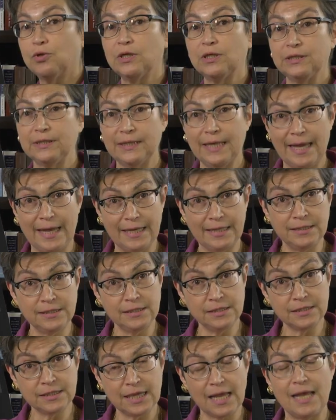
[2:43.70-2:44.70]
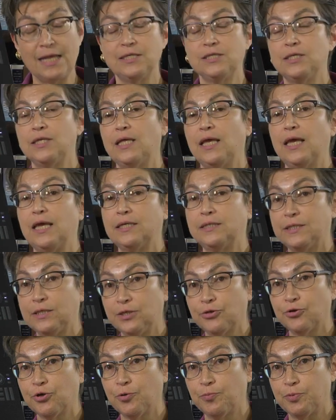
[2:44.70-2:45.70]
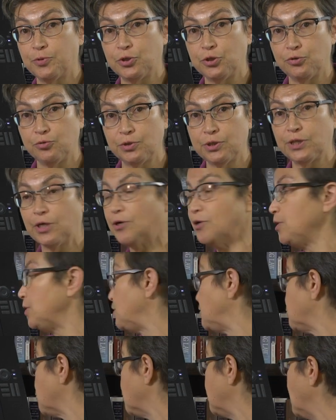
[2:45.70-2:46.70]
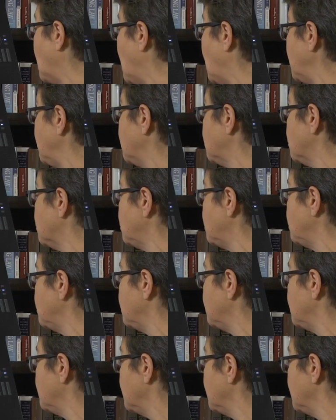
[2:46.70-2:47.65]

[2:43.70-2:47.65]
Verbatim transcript: the lens and to the anterior pituitary. These are non-neural